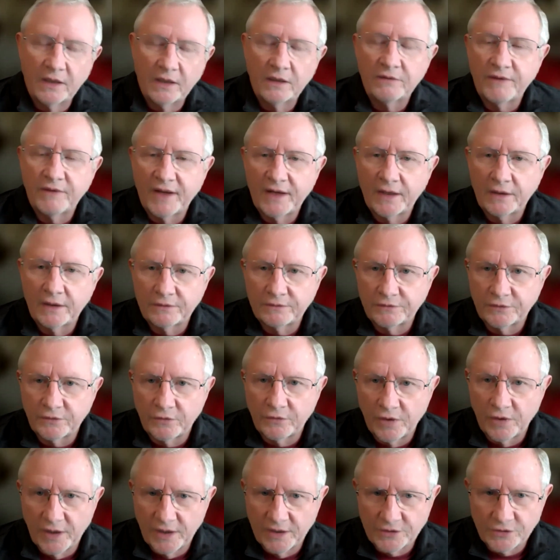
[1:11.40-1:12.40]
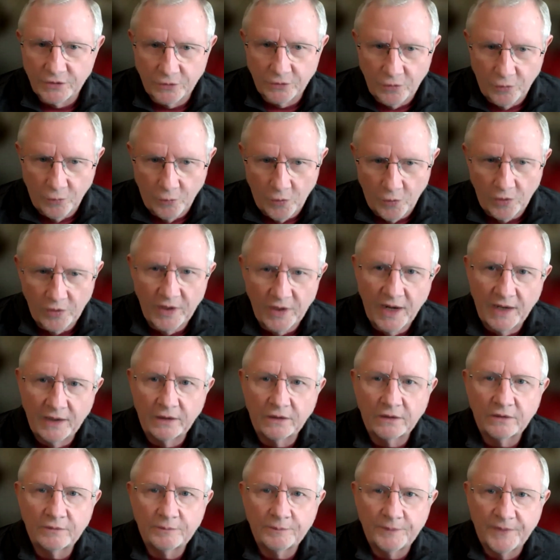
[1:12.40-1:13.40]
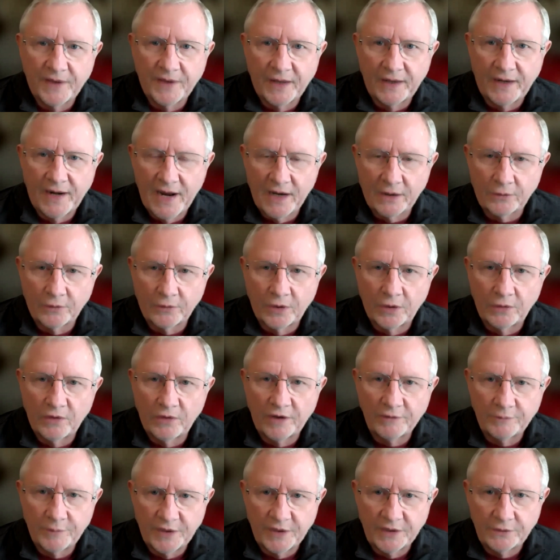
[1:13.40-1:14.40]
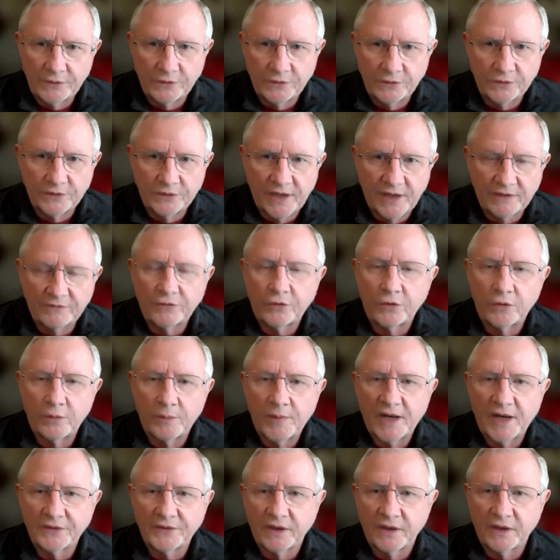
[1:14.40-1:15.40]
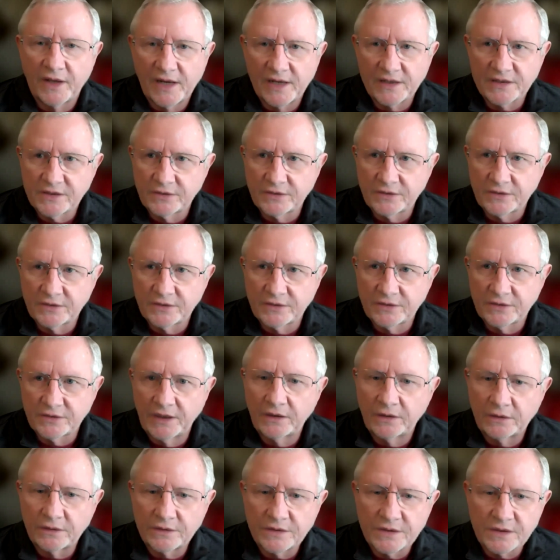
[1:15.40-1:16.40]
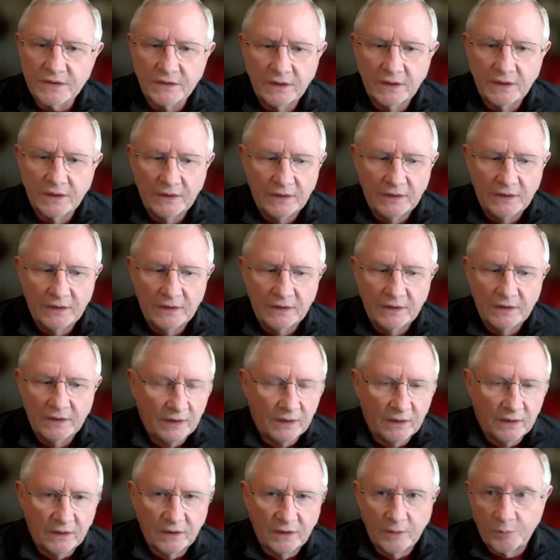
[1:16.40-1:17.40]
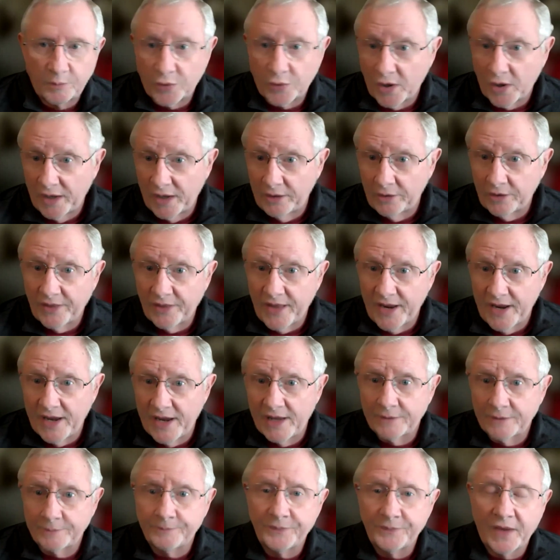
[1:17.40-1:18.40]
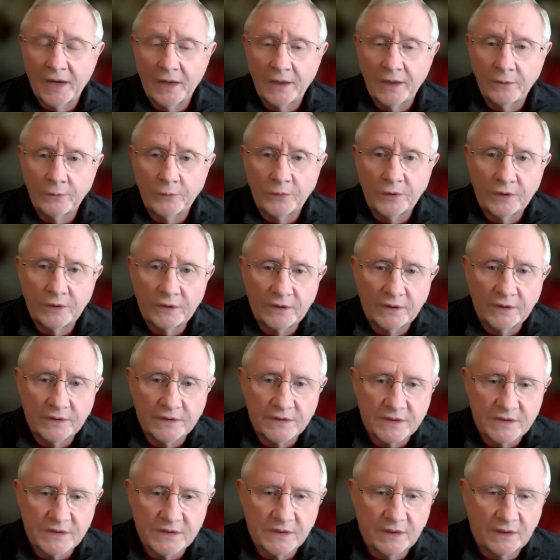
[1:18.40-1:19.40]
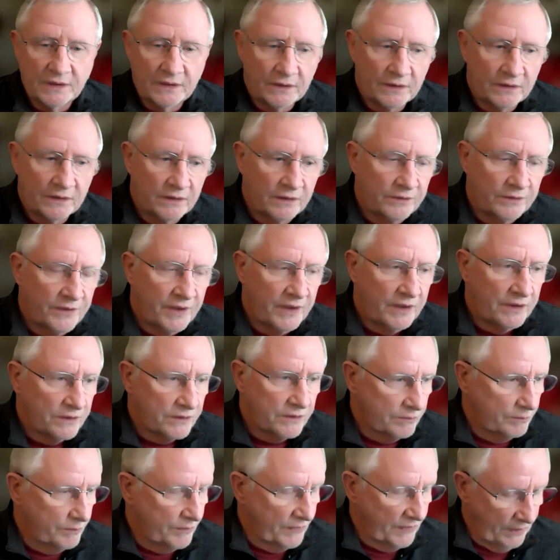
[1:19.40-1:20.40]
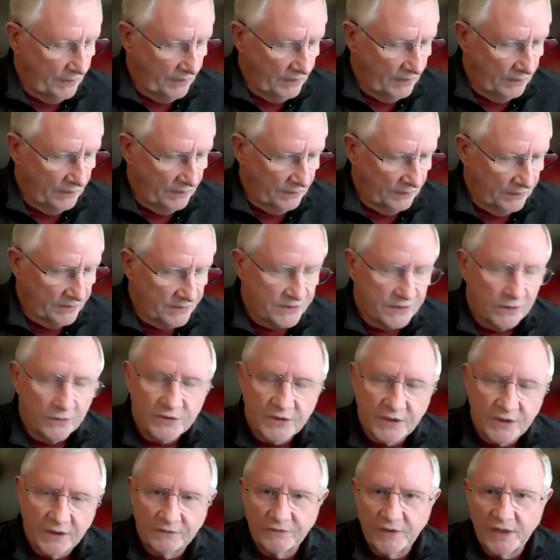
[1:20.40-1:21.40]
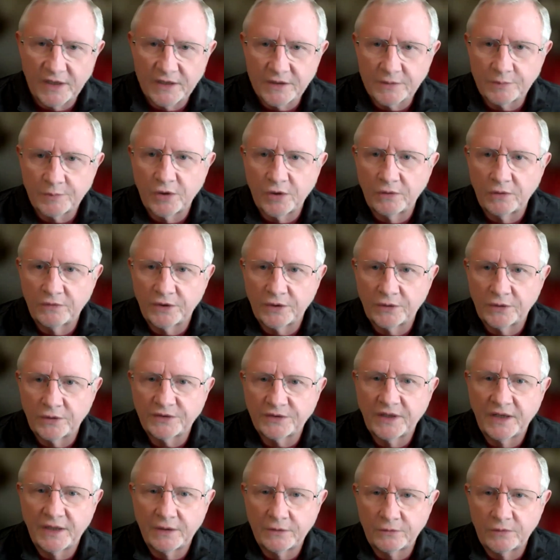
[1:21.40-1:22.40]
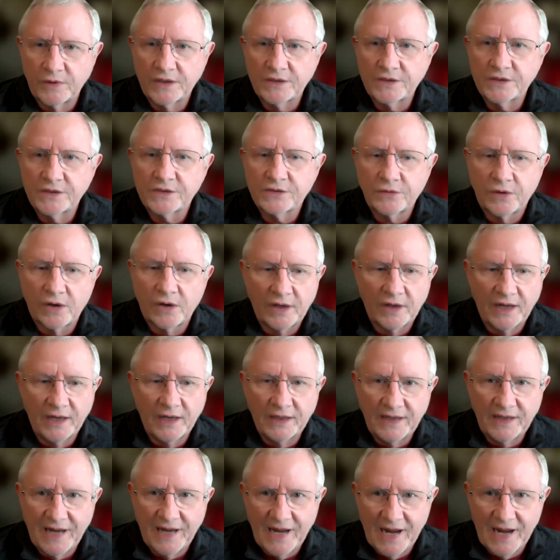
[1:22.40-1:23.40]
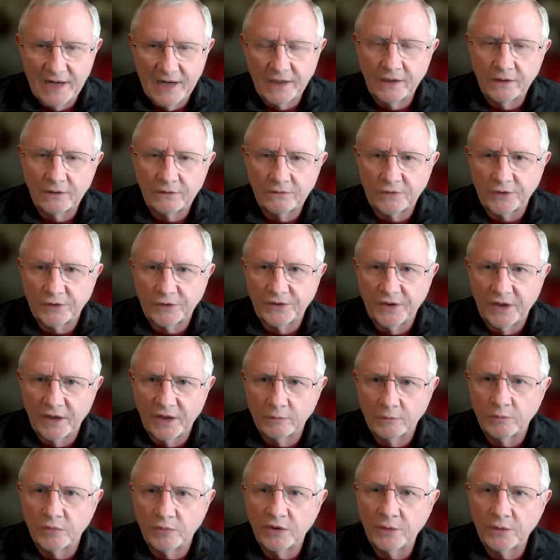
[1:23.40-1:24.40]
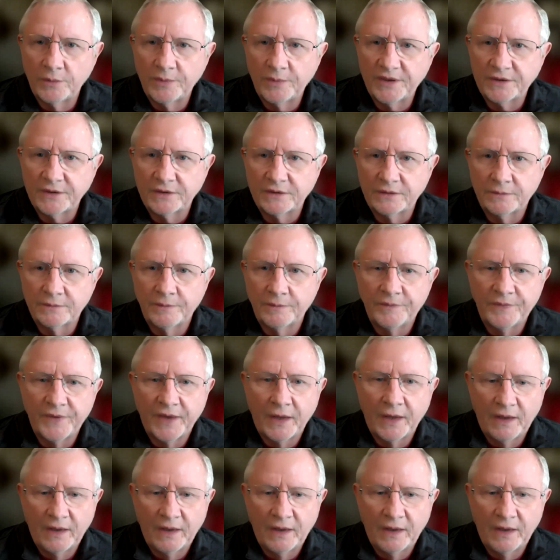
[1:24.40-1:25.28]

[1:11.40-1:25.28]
Innovative Credential Coordinator at ACRO. I've been doing that for about the last 3 years. Prior to that, I was the Associate Vice Provost and Registrar at Indiana University in Bloomington.